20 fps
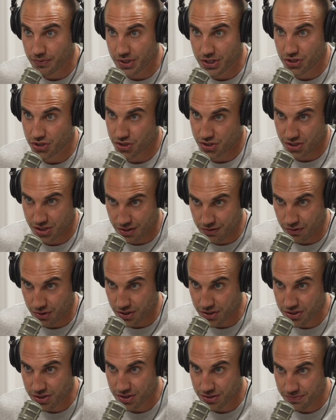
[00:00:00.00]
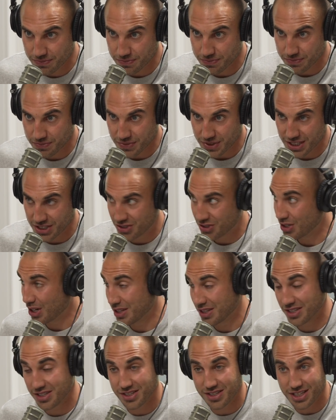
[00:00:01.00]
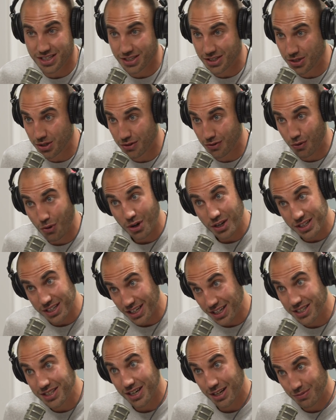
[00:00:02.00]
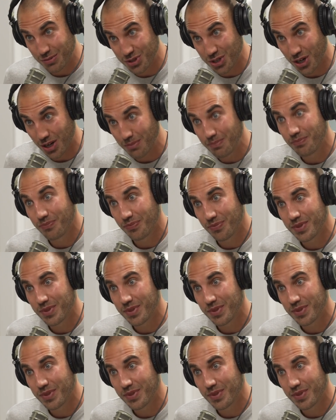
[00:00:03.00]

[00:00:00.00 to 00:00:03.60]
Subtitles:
It's just different. It's not the CEO of Workday type job.